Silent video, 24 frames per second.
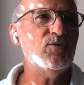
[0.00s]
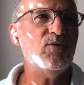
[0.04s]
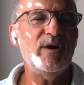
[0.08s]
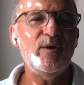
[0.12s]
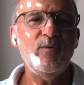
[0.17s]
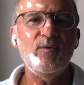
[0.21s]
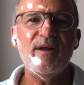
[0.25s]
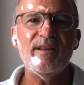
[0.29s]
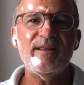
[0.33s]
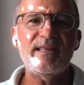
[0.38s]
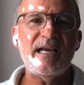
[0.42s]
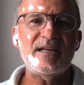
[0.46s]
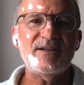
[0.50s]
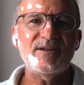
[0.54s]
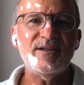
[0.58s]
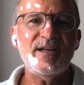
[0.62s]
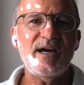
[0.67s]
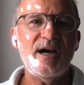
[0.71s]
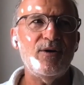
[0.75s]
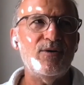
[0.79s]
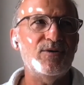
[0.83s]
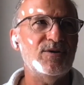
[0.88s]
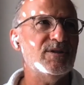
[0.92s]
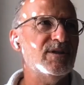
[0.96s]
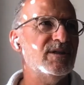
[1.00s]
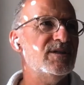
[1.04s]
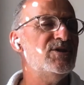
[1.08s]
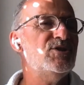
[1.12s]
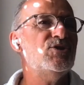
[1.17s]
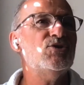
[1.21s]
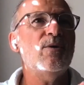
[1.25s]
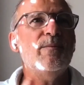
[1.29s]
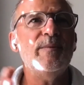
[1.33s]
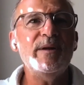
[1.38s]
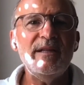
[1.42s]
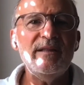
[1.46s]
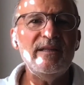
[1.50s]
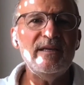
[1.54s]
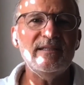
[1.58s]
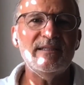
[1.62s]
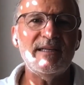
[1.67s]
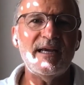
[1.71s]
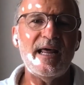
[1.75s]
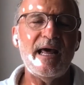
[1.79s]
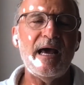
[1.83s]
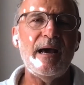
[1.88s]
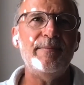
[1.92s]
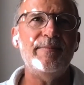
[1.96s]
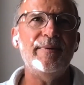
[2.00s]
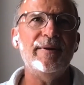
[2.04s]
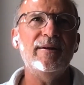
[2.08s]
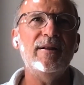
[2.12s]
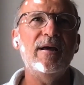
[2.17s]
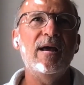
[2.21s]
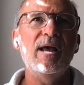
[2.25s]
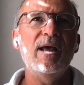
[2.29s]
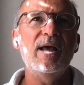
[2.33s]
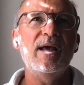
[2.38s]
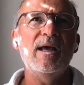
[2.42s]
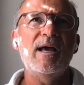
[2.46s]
21,000 hours, there's so many things that happen.